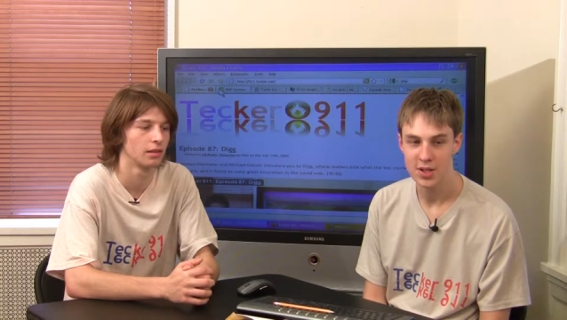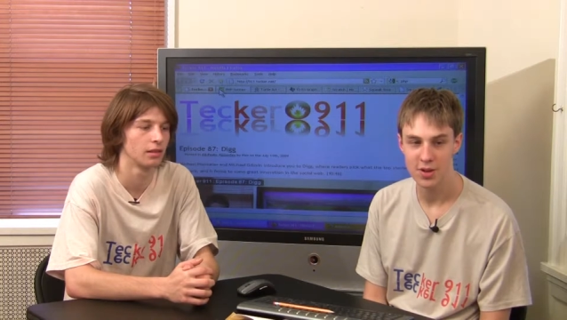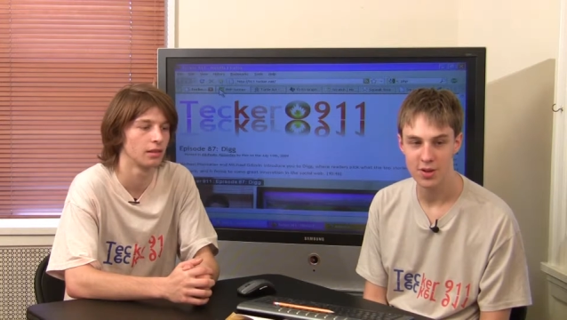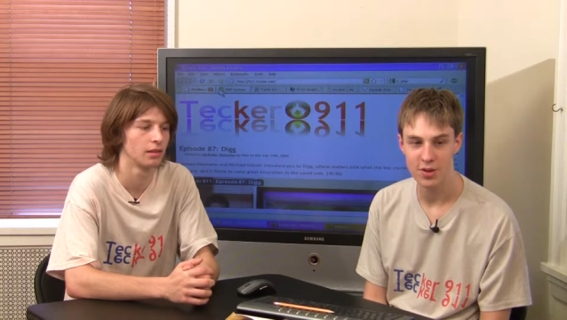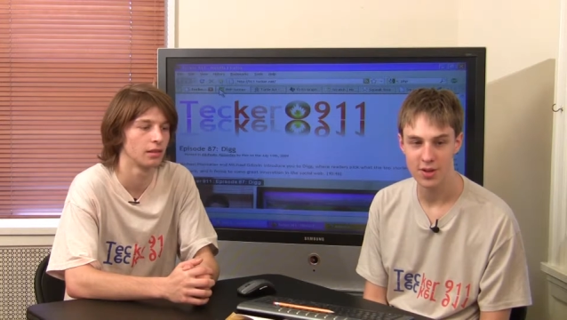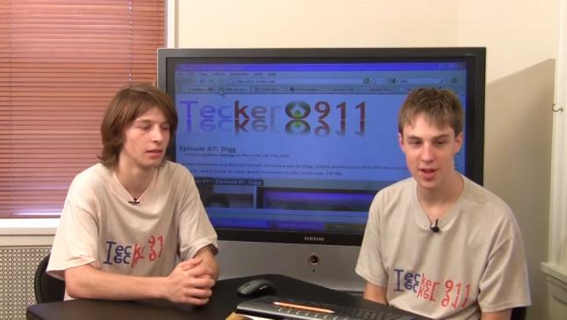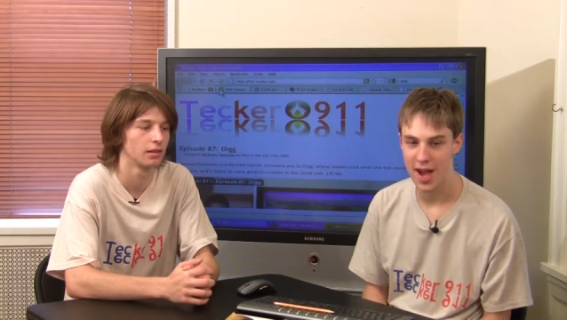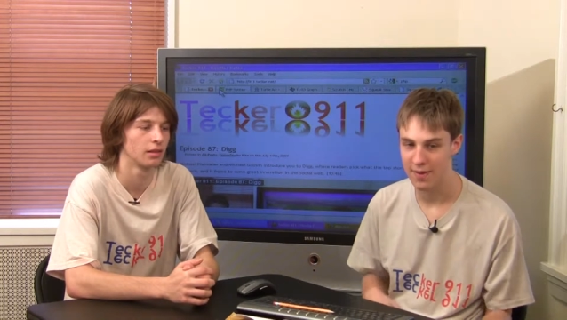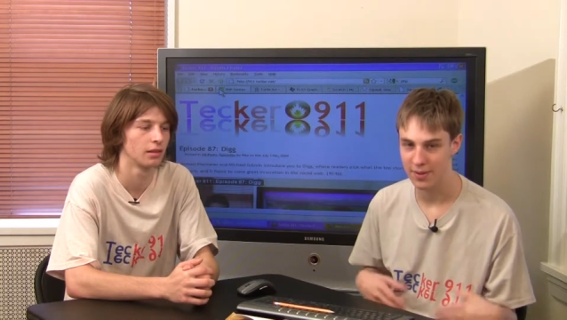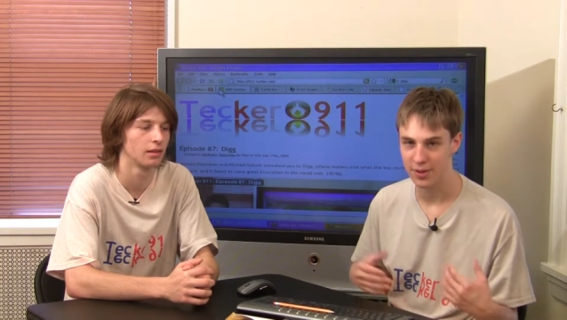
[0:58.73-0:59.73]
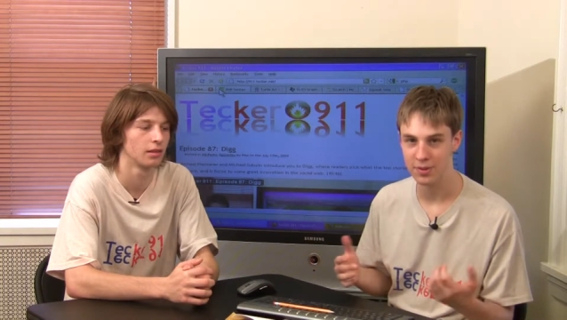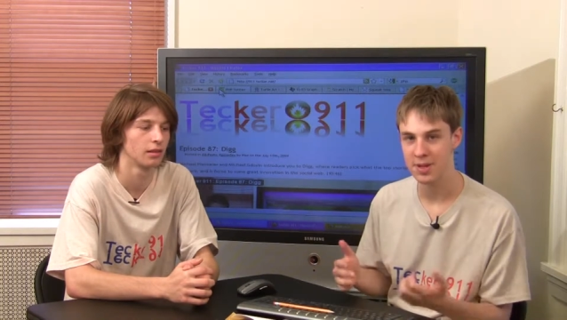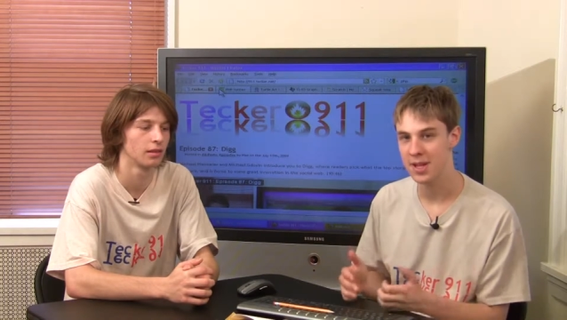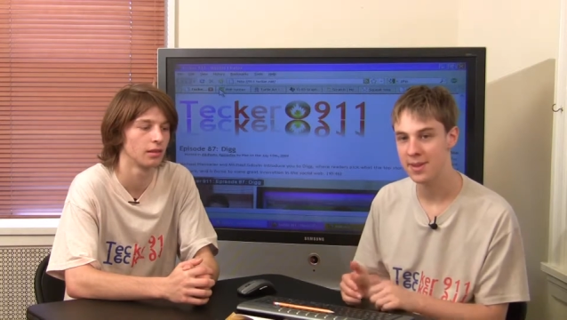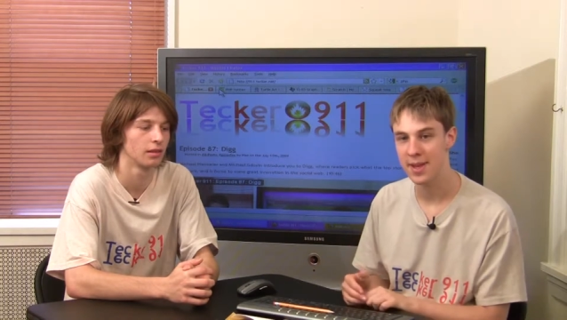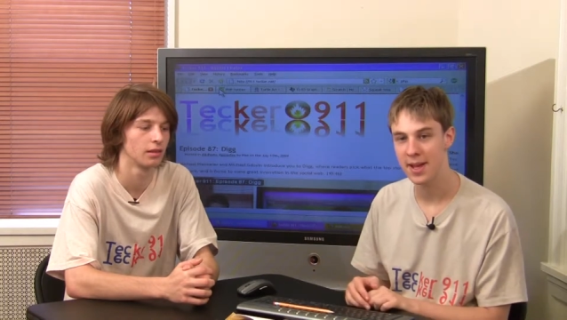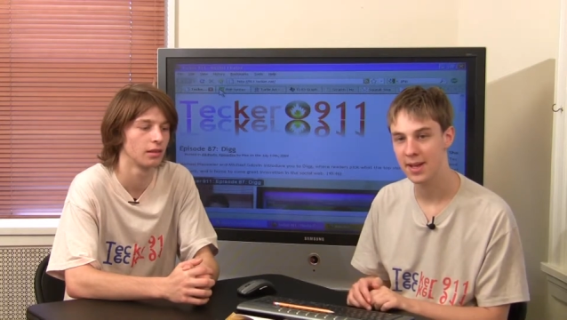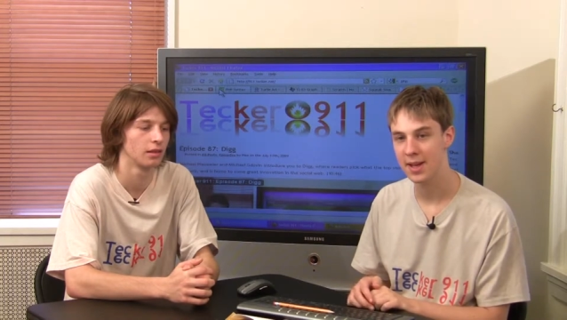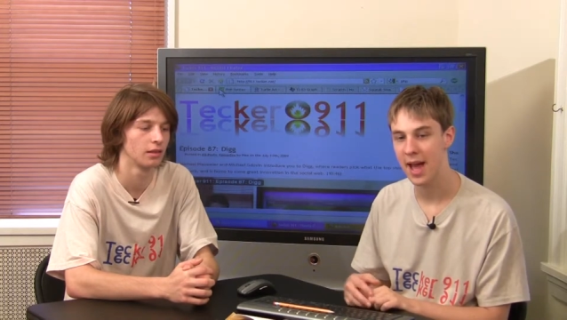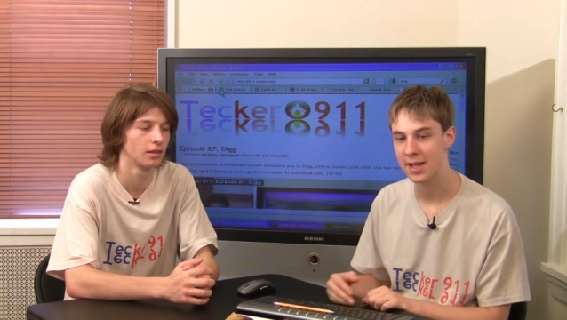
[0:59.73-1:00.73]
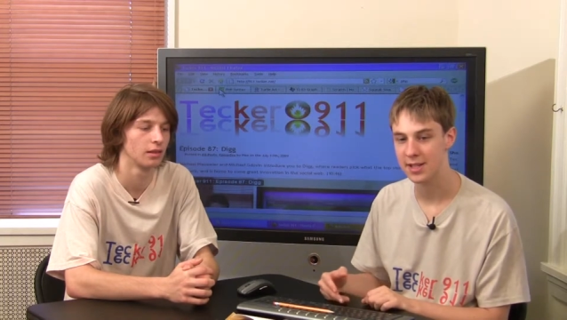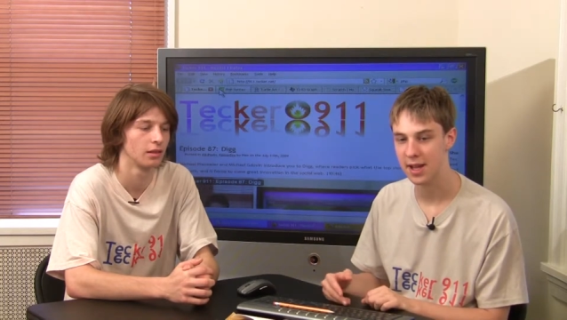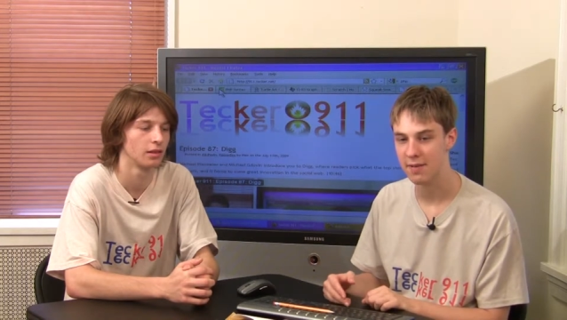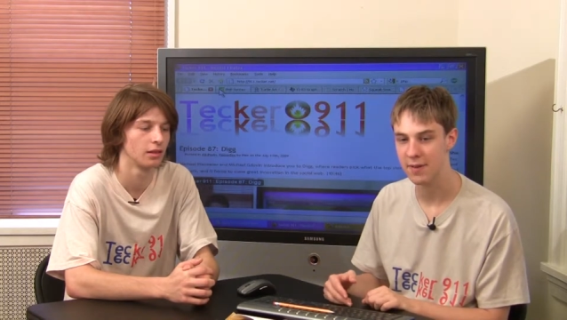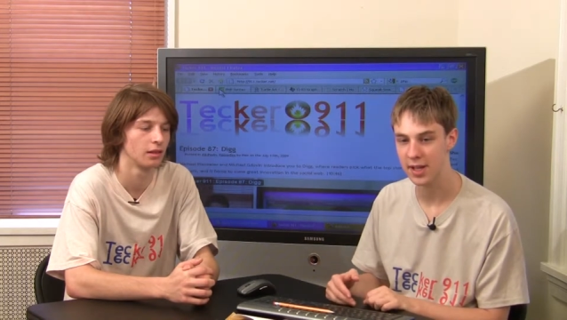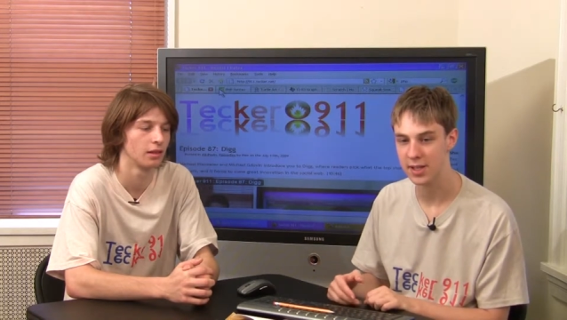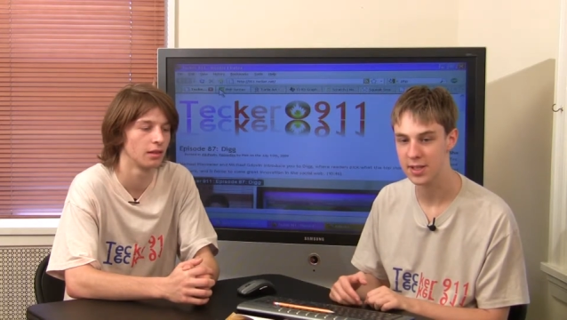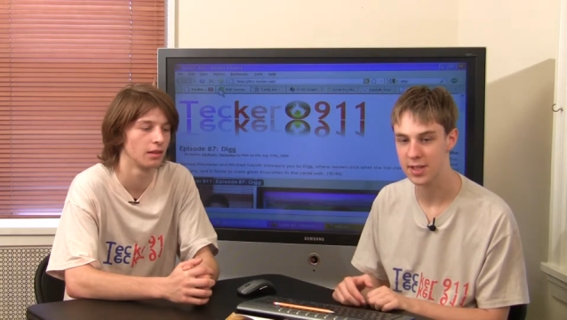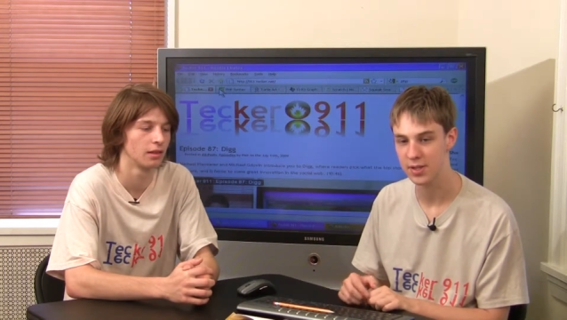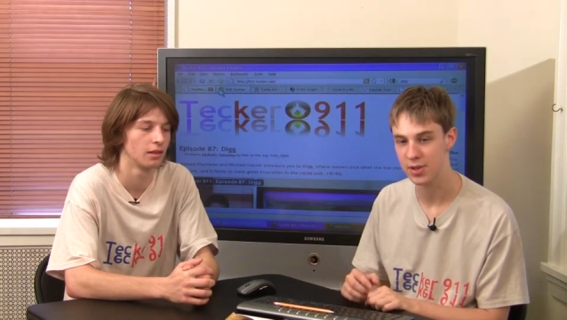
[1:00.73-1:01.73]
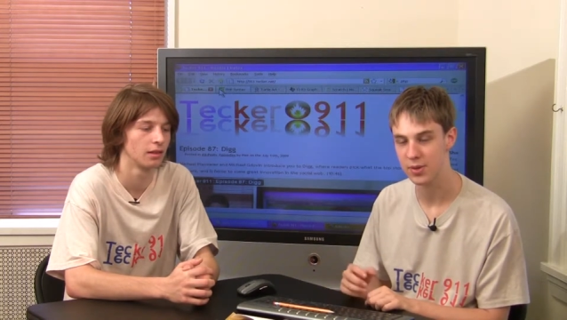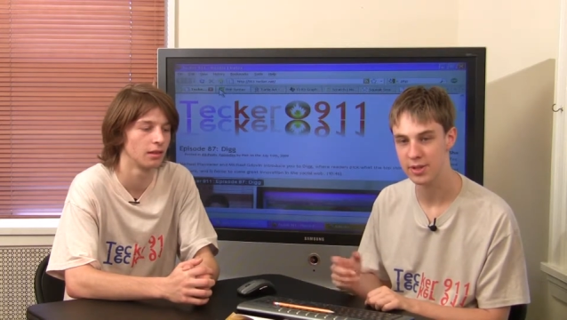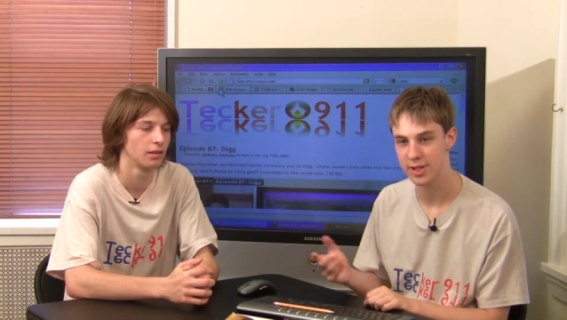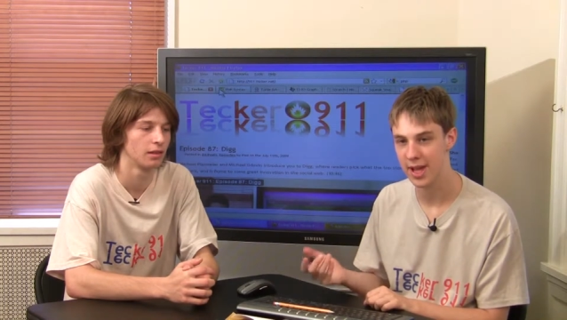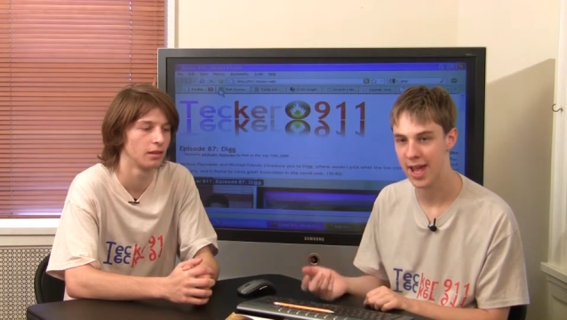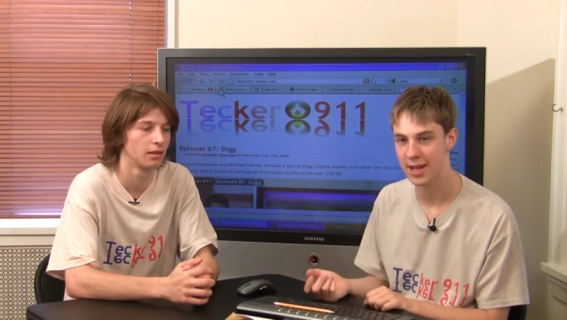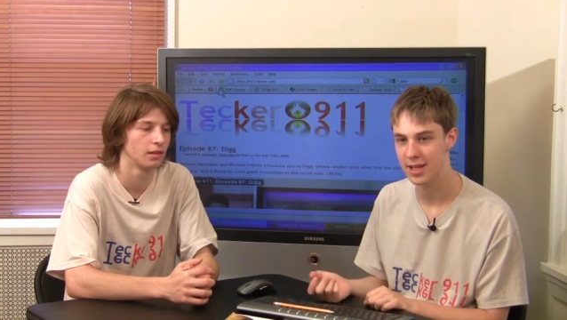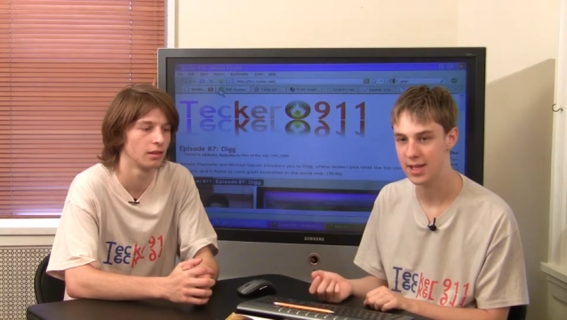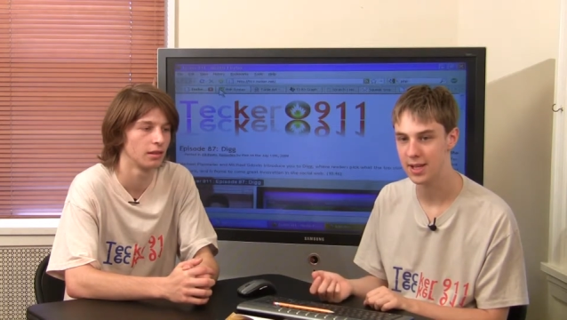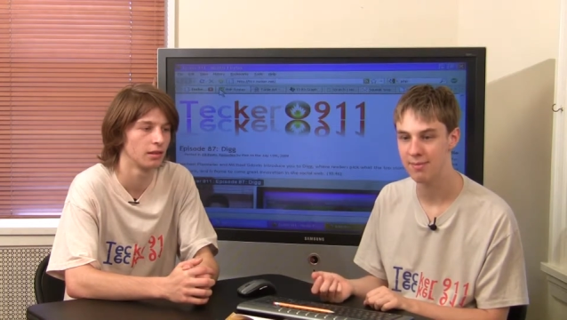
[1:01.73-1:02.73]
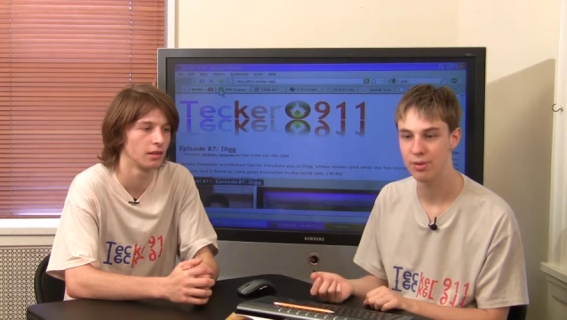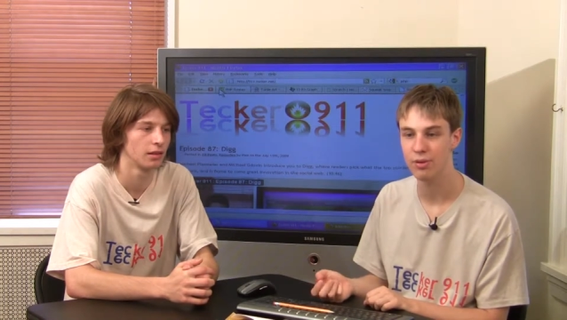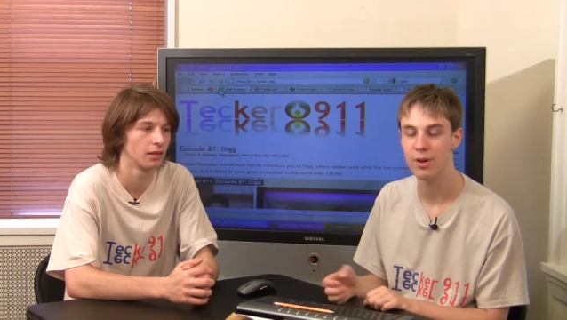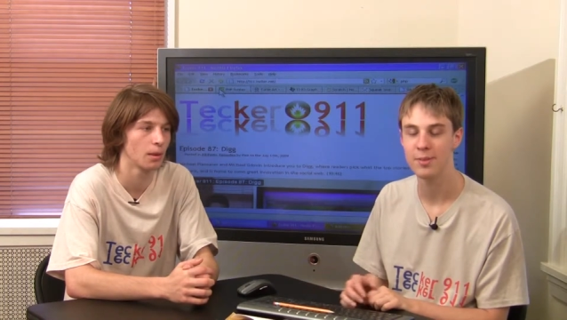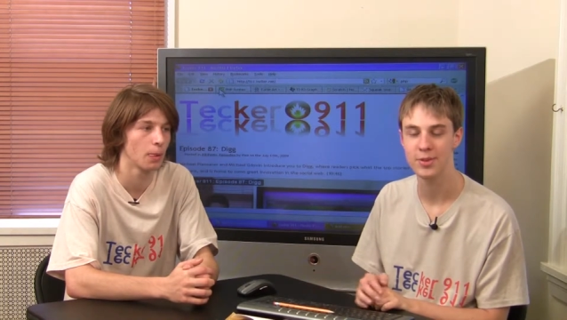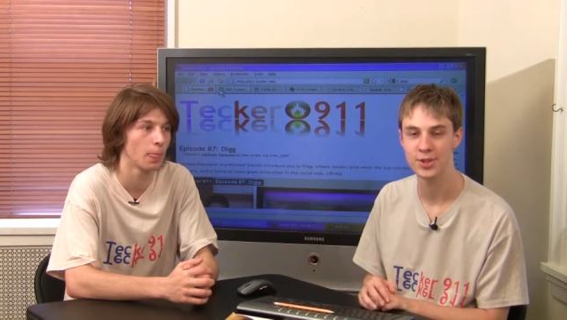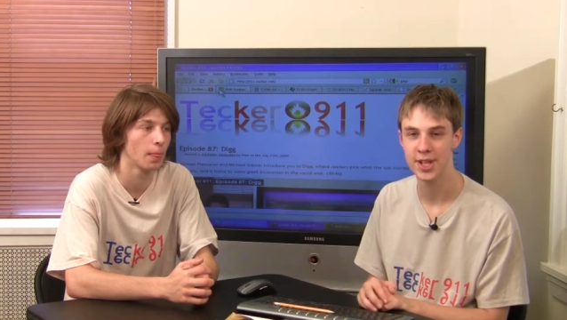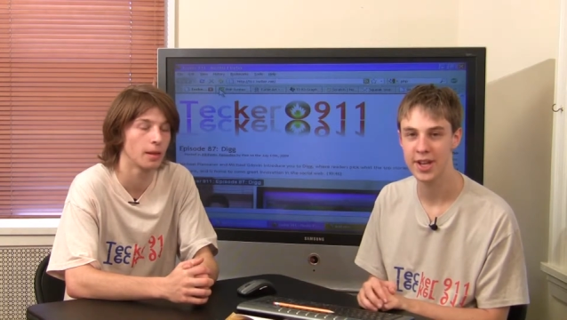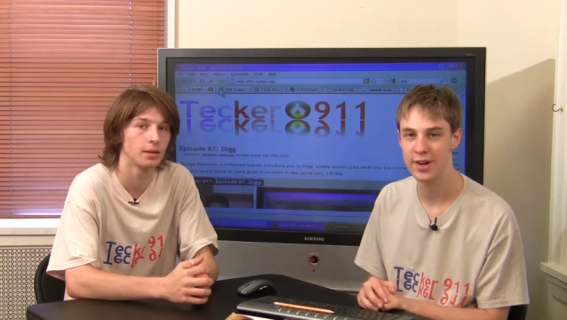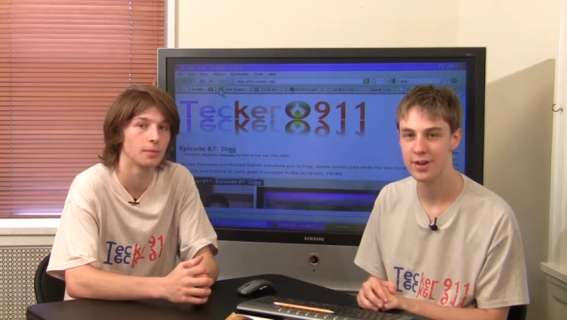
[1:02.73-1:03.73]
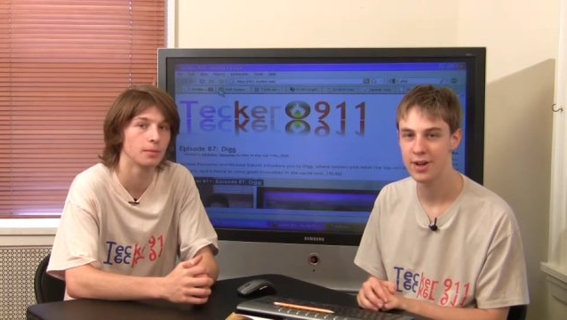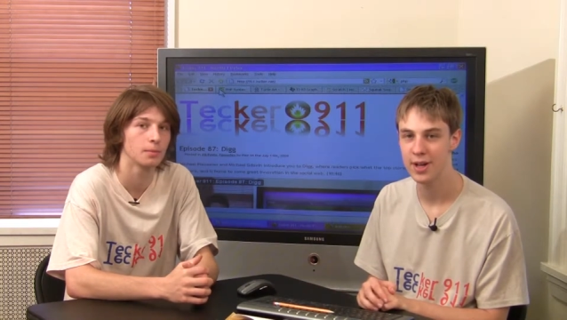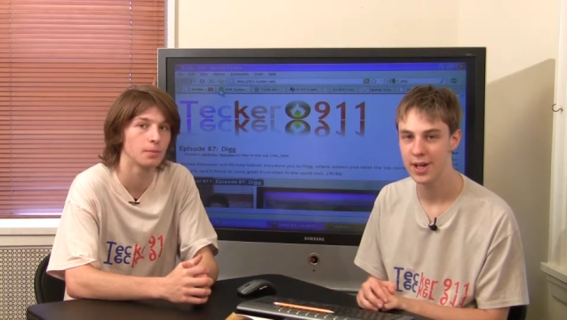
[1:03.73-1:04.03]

Speaker 1: So you have a little need that has to get fixed. It's always a handy, employable skill.